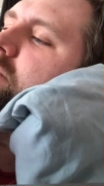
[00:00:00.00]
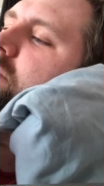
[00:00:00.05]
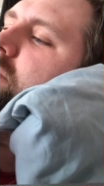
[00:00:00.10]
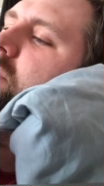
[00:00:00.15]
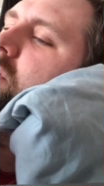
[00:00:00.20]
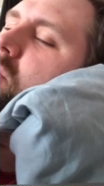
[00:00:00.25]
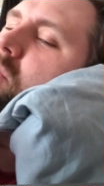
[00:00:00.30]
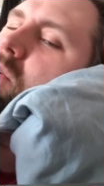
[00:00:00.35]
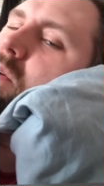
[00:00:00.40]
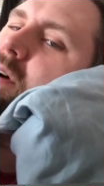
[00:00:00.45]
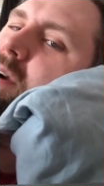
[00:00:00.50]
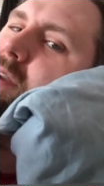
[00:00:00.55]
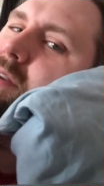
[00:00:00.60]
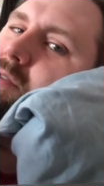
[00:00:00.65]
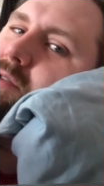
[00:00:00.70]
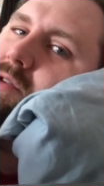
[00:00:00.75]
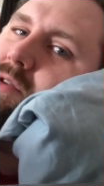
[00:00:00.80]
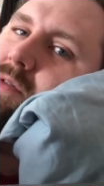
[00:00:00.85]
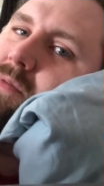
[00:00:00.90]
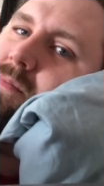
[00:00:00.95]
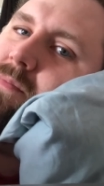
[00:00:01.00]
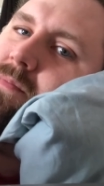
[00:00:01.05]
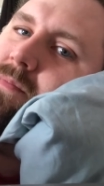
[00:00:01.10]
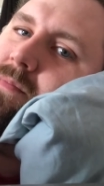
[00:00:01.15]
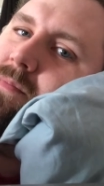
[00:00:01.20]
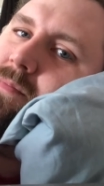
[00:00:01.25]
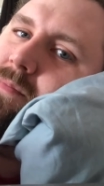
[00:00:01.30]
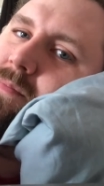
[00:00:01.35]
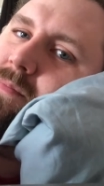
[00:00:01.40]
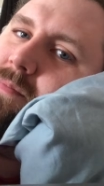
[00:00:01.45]
an orange
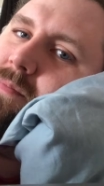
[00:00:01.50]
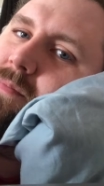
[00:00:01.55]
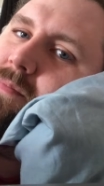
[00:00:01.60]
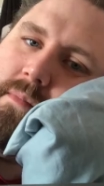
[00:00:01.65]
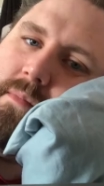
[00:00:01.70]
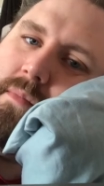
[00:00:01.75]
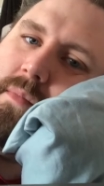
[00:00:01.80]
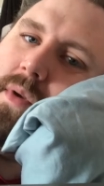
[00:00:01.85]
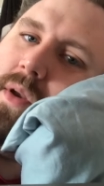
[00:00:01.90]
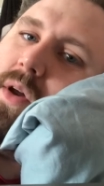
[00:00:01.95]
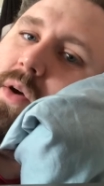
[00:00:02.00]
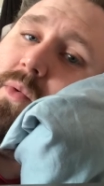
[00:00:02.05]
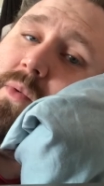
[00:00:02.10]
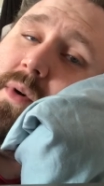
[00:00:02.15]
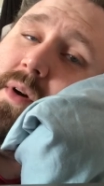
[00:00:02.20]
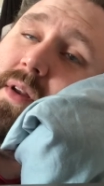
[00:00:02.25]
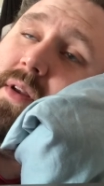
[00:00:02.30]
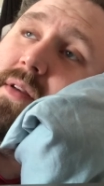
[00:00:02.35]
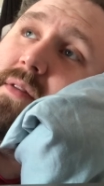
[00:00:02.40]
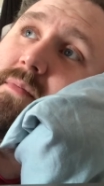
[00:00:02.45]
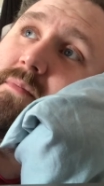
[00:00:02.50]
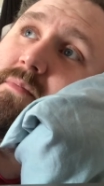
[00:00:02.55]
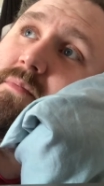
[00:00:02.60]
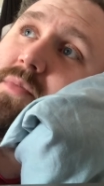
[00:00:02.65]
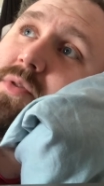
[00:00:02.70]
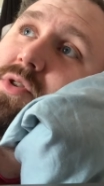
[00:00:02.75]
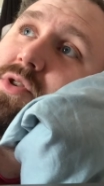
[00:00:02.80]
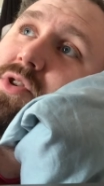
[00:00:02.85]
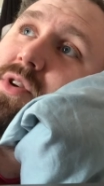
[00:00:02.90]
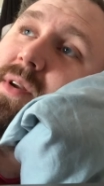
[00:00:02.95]
no one
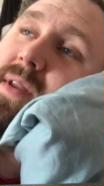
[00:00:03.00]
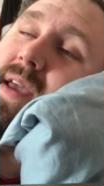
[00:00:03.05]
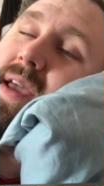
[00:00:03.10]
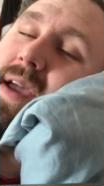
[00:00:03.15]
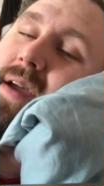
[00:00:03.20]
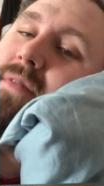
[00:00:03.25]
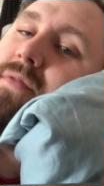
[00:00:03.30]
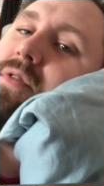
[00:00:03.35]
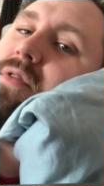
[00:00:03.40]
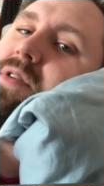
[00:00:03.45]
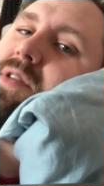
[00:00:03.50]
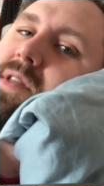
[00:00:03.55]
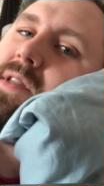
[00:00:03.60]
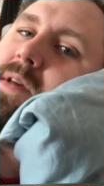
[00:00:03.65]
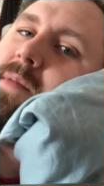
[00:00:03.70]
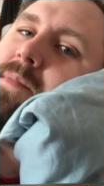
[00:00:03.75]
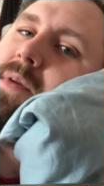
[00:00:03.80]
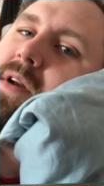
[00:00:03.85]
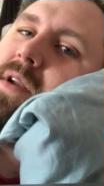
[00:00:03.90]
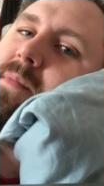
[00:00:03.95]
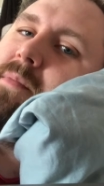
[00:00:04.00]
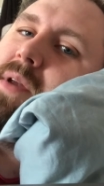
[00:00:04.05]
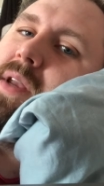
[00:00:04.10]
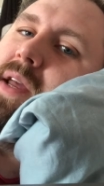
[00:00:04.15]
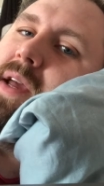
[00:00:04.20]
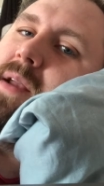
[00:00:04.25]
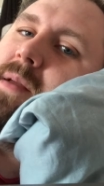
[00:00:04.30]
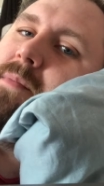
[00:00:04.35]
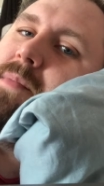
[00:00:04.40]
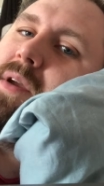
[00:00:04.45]
should ever slip on a
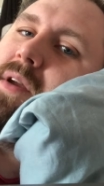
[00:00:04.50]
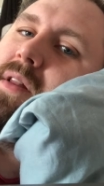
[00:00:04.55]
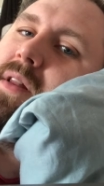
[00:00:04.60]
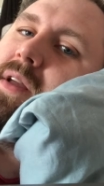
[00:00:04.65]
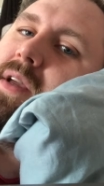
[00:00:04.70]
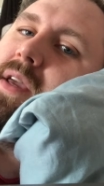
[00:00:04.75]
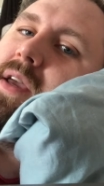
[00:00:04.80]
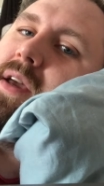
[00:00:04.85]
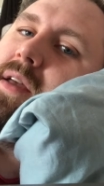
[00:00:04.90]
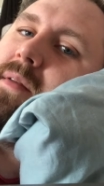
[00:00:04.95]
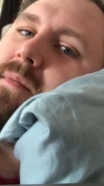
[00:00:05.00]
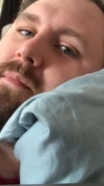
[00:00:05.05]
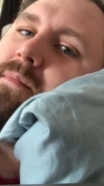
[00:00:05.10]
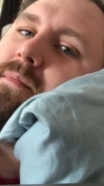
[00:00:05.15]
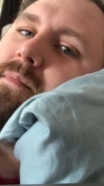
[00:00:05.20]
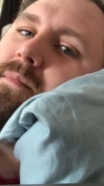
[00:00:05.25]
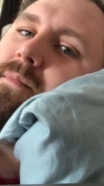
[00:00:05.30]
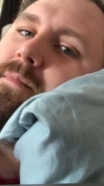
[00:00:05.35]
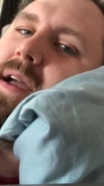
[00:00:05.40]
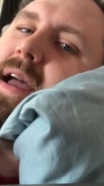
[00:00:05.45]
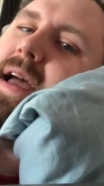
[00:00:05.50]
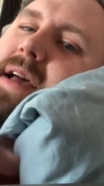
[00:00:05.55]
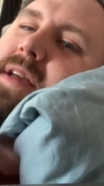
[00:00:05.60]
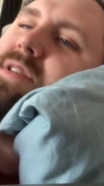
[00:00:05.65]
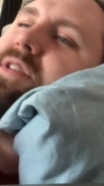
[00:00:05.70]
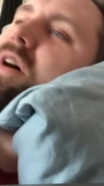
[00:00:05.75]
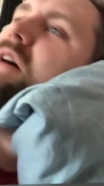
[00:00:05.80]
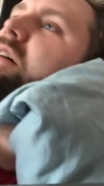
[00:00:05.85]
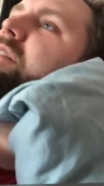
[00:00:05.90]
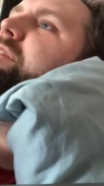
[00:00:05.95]
banana peel again.
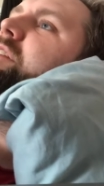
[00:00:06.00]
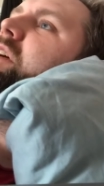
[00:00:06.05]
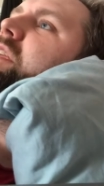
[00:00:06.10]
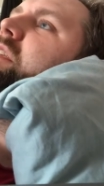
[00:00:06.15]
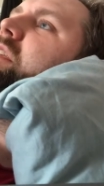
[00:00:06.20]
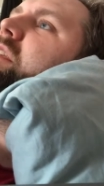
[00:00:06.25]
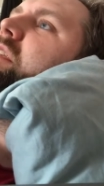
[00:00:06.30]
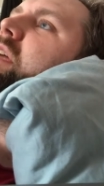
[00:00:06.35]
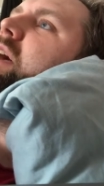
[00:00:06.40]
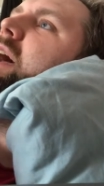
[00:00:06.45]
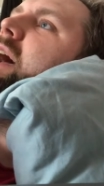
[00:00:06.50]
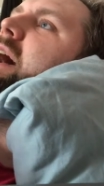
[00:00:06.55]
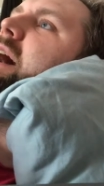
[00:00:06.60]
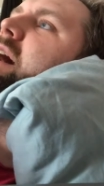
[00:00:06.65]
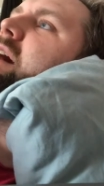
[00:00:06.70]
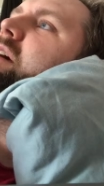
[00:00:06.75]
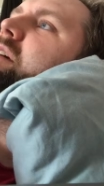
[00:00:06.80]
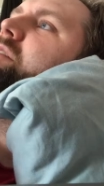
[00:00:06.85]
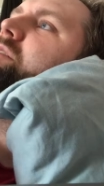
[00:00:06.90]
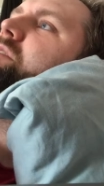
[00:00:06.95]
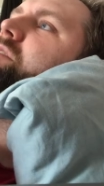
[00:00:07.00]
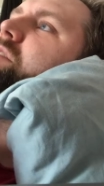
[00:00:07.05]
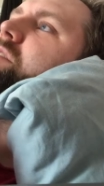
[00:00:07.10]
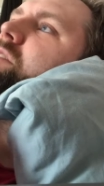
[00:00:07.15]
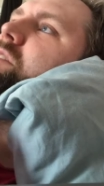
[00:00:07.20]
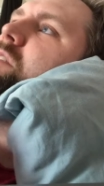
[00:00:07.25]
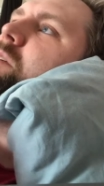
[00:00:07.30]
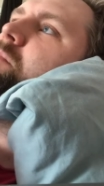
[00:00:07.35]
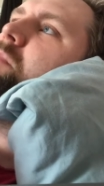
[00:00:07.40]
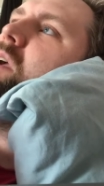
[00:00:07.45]
As often as
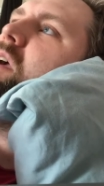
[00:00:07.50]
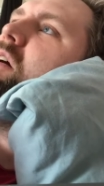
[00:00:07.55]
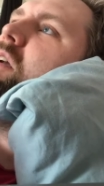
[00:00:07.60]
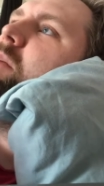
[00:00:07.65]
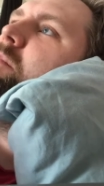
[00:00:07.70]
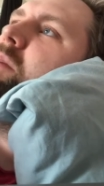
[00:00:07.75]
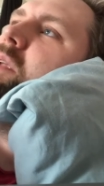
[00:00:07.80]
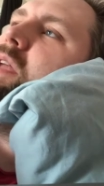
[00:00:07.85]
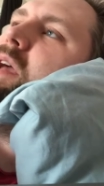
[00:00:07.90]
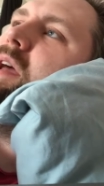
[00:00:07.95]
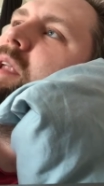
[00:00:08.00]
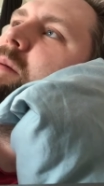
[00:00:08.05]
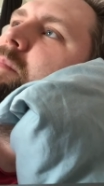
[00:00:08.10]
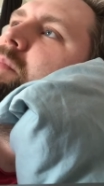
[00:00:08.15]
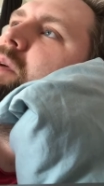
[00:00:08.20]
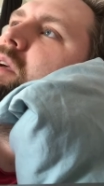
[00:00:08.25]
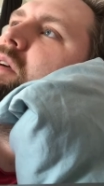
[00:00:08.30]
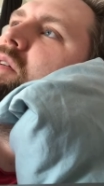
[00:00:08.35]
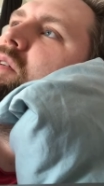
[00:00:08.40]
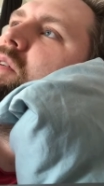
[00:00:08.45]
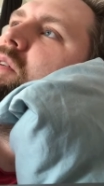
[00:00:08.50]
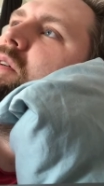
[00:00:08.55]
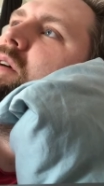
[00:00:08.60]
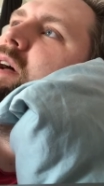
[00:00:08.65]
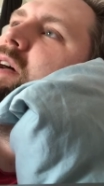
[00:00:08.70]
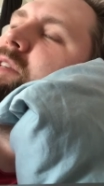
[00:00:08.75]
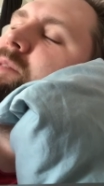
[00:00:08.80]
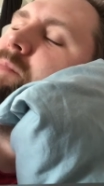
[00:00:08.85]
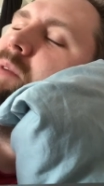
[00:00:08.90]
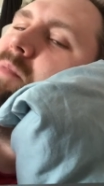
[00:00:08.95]
slipping on a banana peel
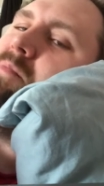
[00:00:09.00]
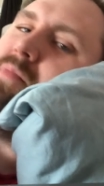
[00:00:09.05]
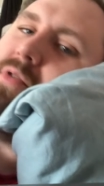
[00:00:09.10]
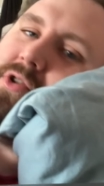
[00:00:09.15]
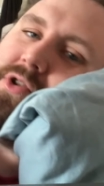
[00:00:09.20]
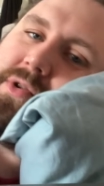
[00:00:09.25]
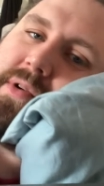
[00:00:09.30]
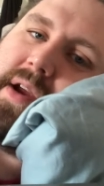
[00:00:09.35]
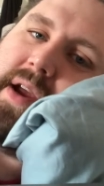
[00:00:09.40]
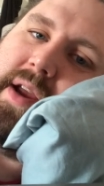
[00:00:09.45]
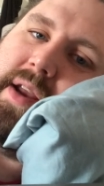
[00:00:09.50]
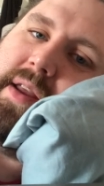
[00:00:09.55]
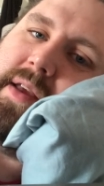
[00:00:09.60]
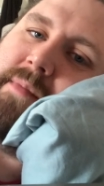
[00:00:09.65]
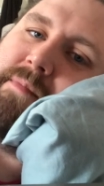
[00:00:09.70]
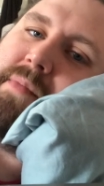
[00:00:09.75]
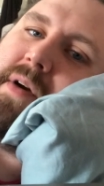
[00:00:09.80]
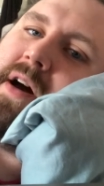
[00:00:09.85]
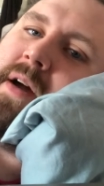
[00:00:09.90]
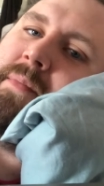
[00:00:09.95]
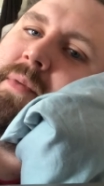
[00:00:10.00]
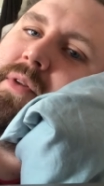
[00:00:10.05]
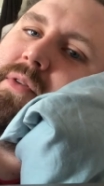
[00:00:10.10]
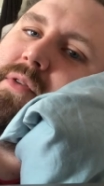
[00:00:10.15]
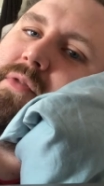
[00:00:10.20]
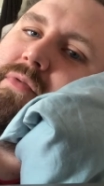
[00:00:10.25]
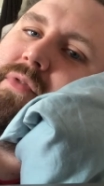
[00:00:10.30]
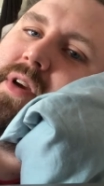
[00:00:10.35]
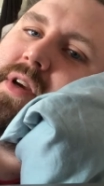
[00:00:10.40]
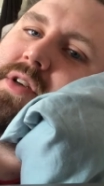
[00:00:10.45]
has been portrayed in
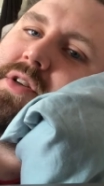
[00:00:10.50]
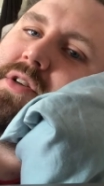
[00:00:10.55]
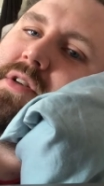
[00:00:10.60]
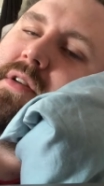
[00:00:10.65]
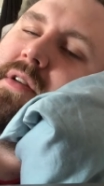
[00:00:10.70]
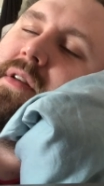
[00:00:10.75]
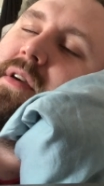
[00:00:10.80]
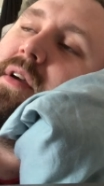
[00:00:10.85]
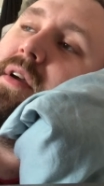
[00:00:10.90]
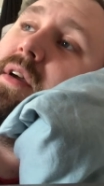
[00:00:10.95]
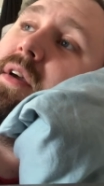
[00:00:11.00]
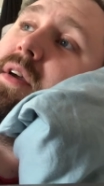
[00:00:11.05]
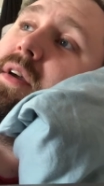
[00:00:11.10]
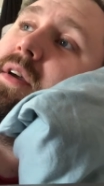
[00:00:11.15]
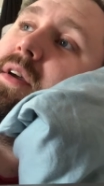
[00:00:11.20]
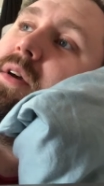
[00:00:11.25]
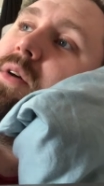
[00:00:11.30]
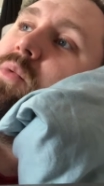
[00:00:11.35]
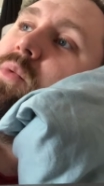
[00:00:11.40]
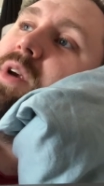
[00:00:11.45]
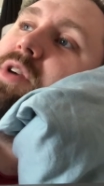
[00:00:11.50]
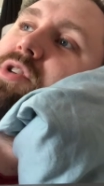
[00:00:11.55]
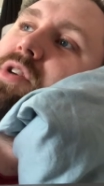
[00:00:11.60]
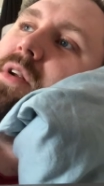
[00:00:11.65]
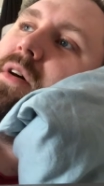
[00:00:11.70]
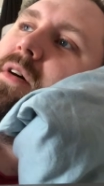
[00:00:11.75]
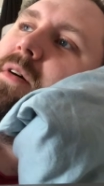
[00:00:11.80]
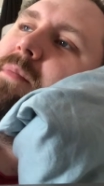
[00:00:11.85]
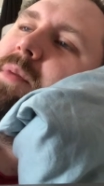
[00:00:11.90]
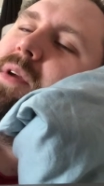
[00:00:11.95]
popular fiction, we should
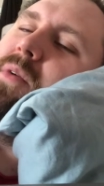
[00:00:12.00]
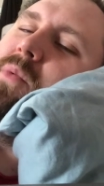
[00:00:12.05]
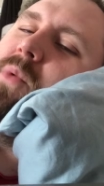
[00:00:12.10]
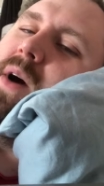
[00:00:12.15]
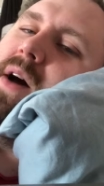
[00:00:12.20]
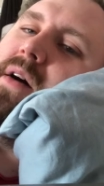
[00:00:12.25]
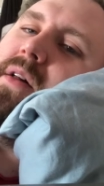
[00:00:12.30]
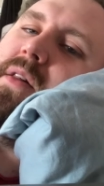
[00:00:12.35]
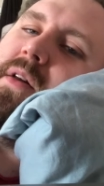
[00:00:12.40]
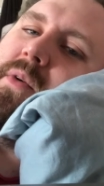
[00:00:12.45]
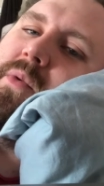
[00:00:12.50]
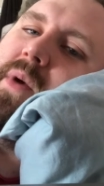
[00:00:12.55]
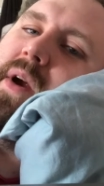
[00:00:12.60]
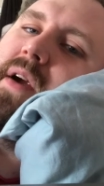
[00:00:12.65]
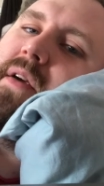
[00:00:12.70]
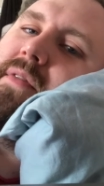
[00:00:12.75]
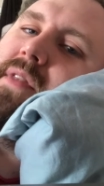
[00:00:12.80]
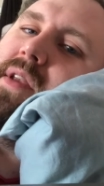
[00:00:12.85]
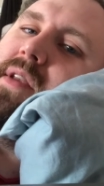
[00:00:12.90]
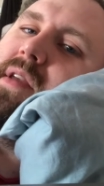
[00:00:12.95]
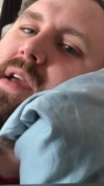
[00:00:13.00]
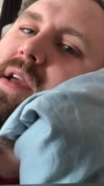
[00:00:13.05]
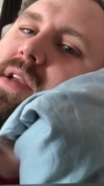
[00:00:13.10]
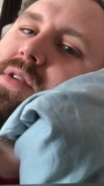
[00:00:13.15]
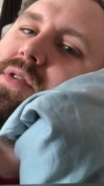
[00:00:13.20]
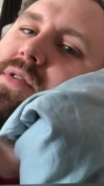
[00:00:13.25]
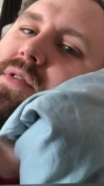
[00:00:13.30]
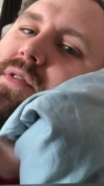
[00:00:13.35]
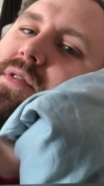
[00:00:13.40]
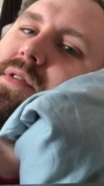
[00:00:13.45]
all be well aware of the
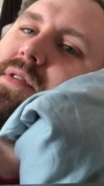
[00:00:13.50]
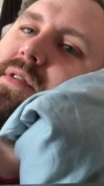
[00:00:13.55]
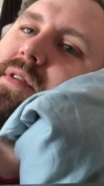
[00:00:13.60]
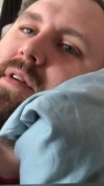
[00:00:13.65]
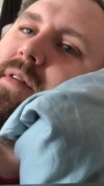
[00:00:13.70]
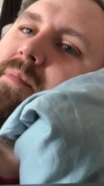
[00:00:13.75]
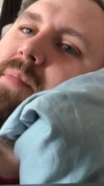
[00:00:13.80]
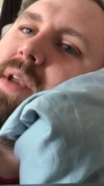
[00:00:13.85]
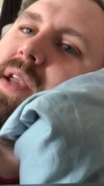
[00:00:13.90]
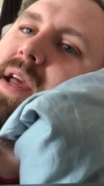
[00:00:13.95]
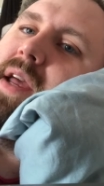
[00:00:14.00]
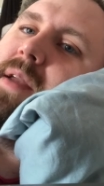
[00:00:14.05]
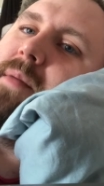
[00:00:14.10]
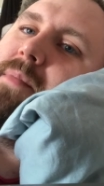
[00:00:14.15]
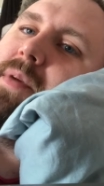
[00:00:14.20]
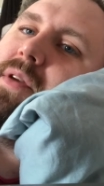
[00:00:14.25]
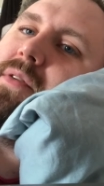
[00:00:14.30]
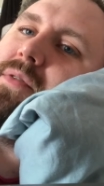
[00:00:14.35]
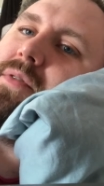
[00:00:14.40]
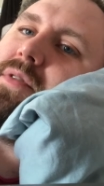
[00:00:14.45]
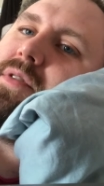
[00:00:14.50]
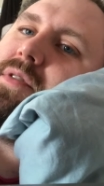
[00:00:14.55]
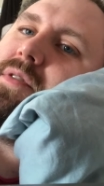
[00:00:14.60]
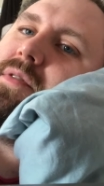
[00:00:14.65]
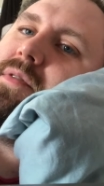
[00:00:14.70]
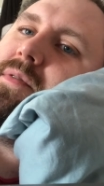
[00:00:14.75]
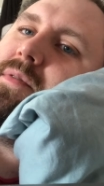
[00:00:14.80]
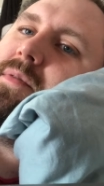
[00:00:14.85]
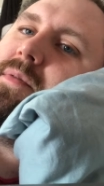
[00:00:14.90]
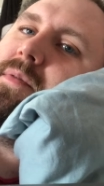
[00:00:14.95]
dangers of banana peels
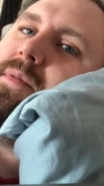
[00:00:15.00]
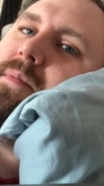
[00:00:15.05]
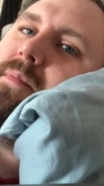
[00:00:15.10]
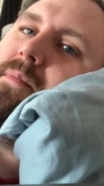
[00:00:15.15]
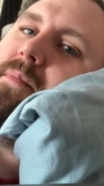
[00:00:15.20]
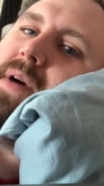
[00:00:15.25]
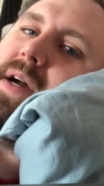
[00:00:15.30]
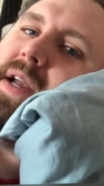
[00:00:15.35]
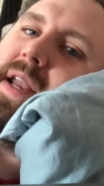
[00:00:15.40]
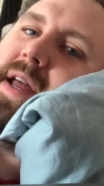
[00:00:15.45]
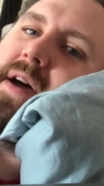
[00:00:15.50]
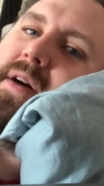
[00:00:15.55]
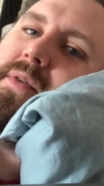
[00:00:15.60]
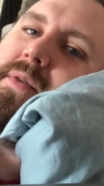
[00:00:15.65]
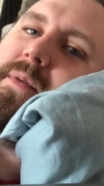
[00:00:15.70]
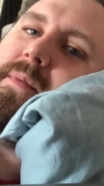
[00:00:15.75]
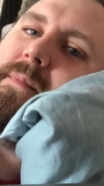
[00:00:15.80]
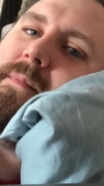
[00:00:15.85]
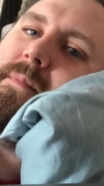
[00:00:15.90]
by now.